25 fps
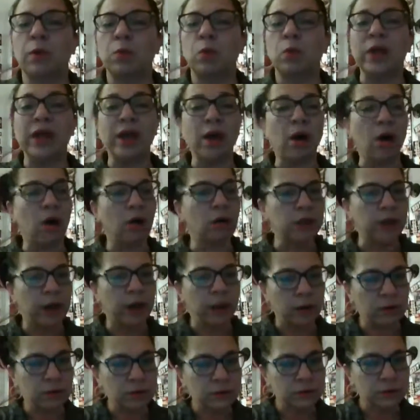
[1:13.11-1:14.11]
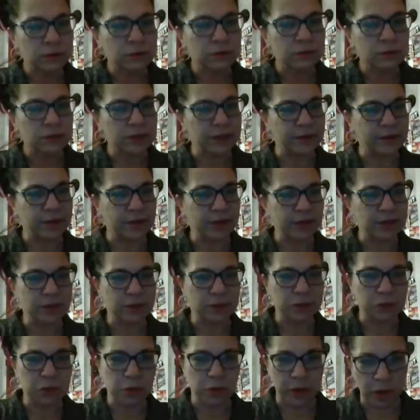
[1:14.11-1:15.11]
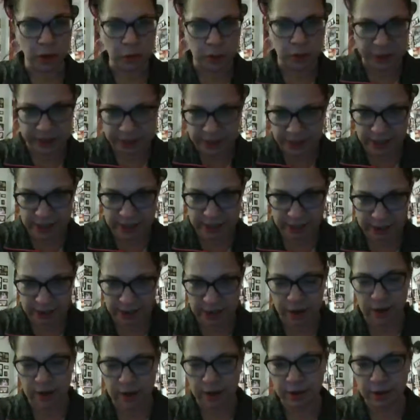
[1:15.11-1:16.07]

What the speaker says: We all know in the essential oil business